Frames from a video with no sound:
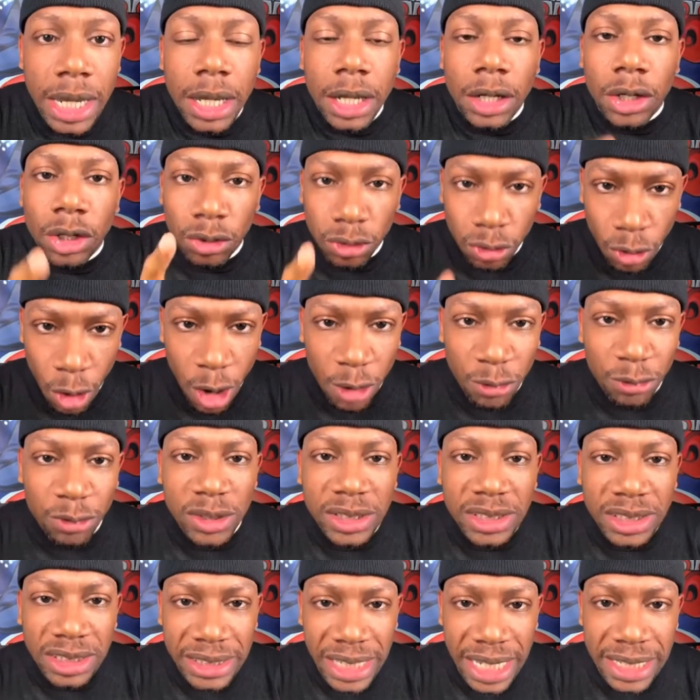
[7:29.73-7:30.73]
Crawford
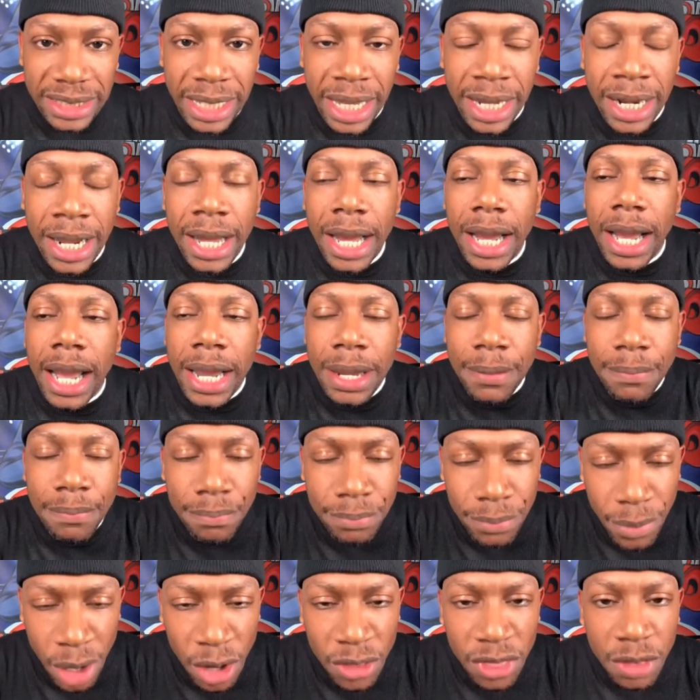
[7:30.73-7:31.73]
said that a
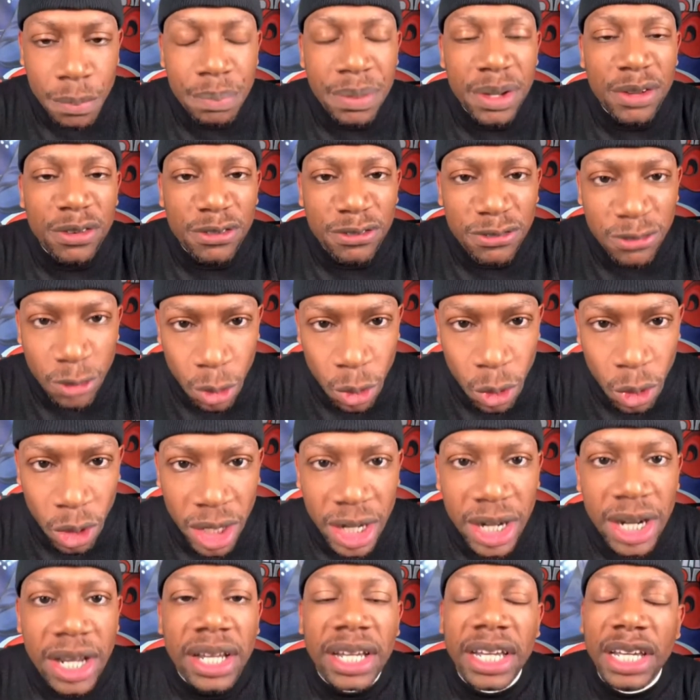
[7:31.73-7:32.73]
month
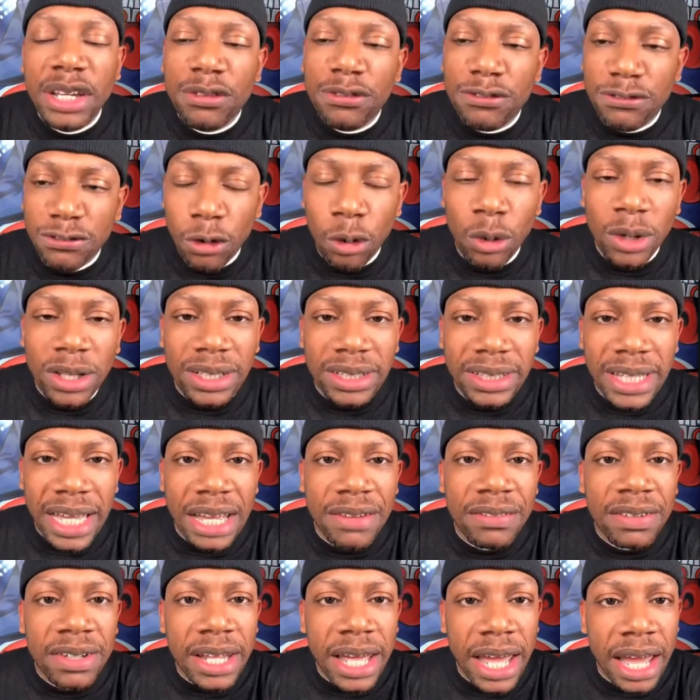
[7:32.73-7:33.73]
before he fought
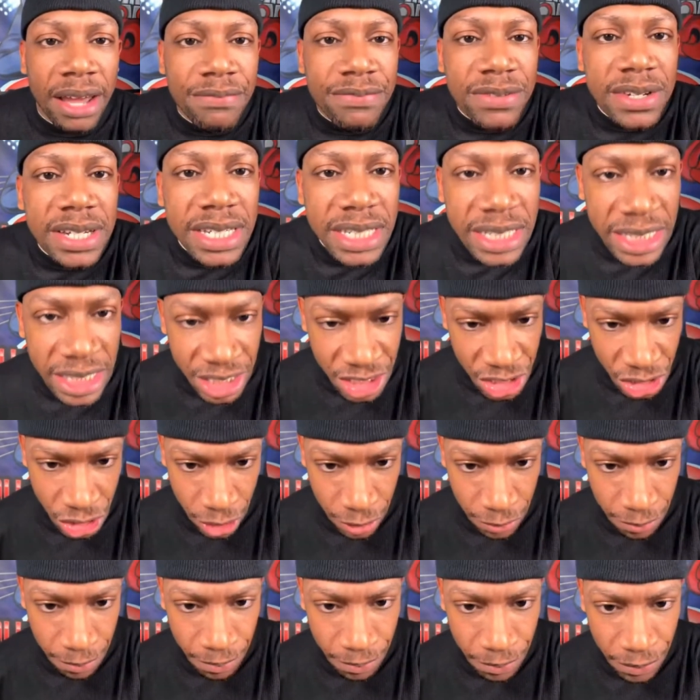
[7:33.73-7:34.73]
David Avanesyan.
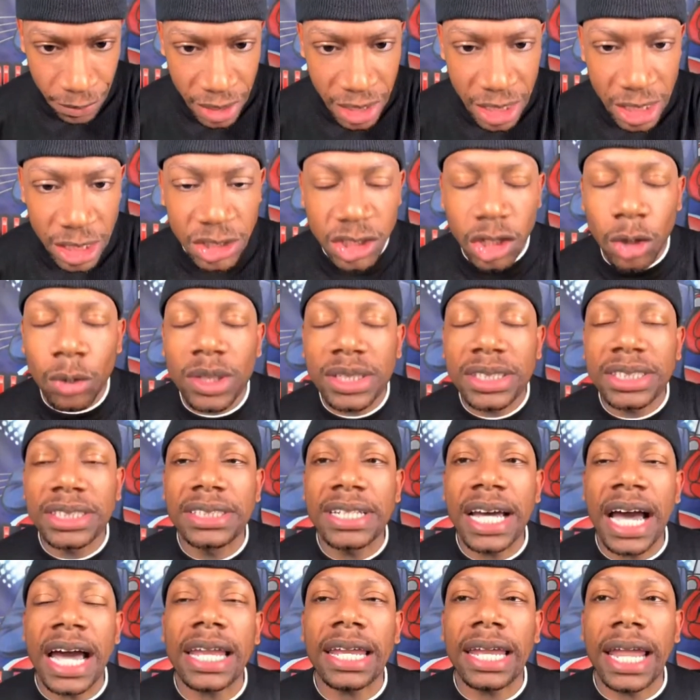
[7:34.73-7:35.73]
So it's
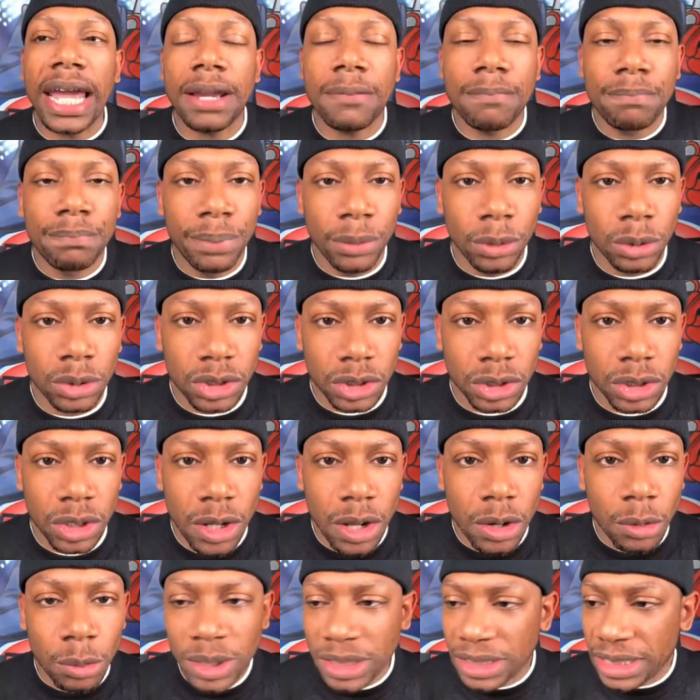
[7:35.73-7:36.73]
not like Boots
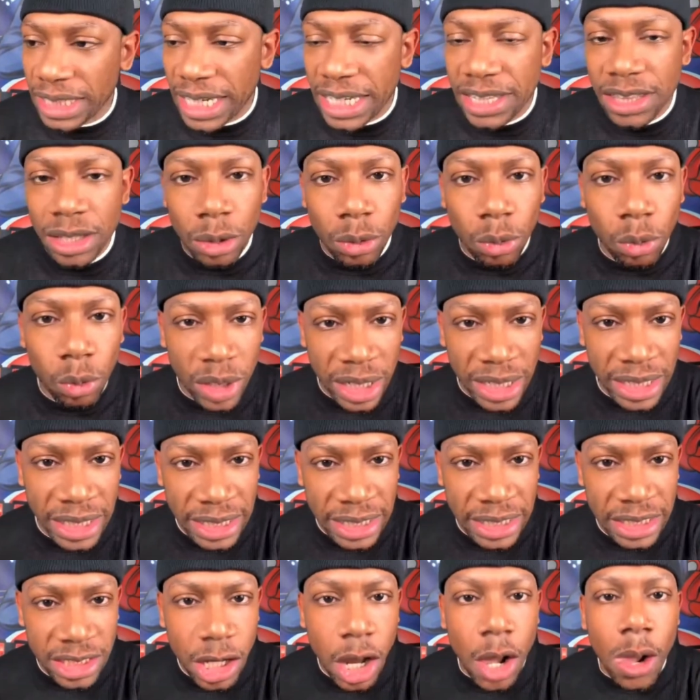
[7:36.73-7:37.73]
was in the
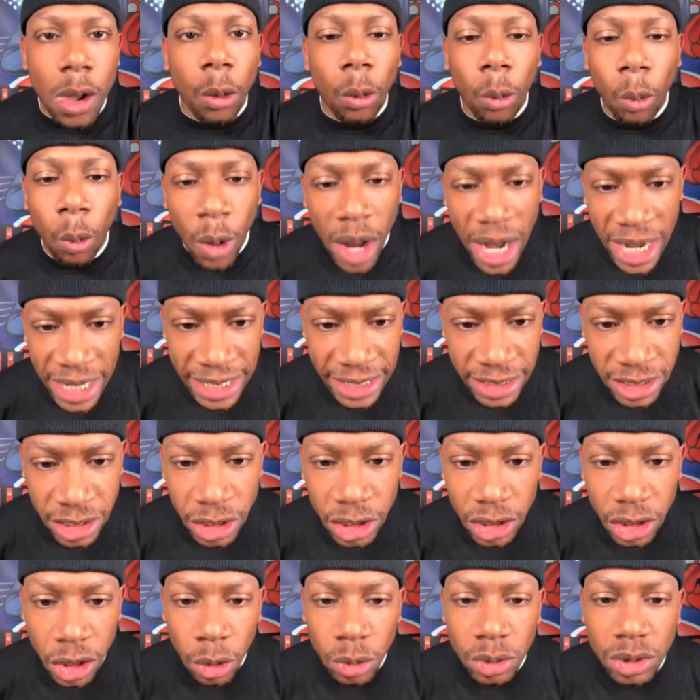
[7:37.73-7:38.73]
wings waiting to
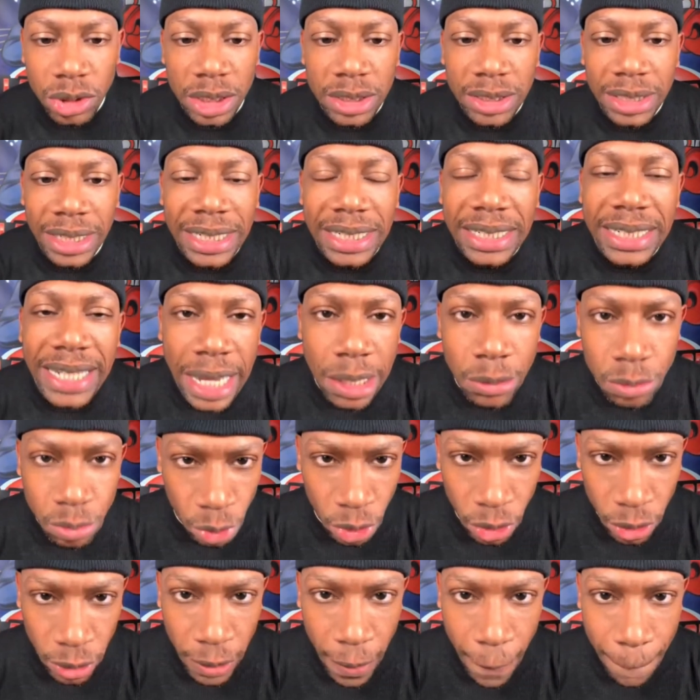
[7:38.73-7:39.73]
go to the
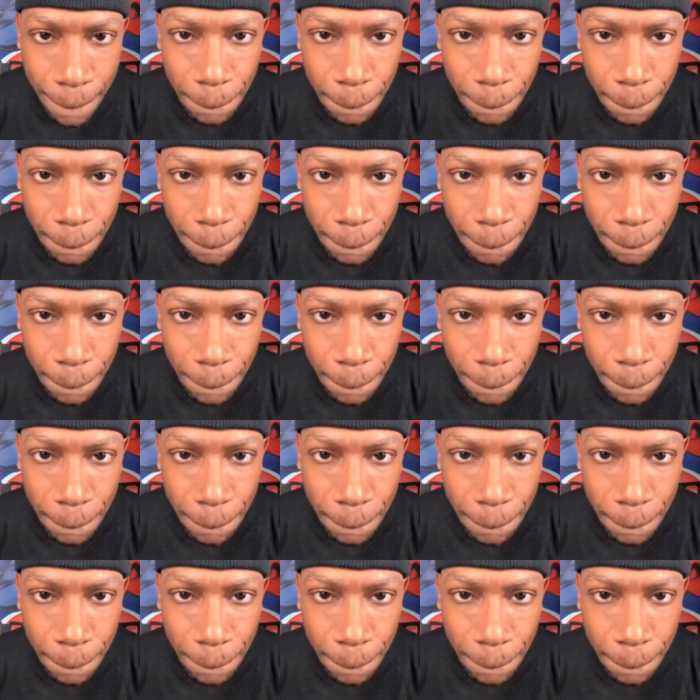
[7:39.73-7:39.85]
network.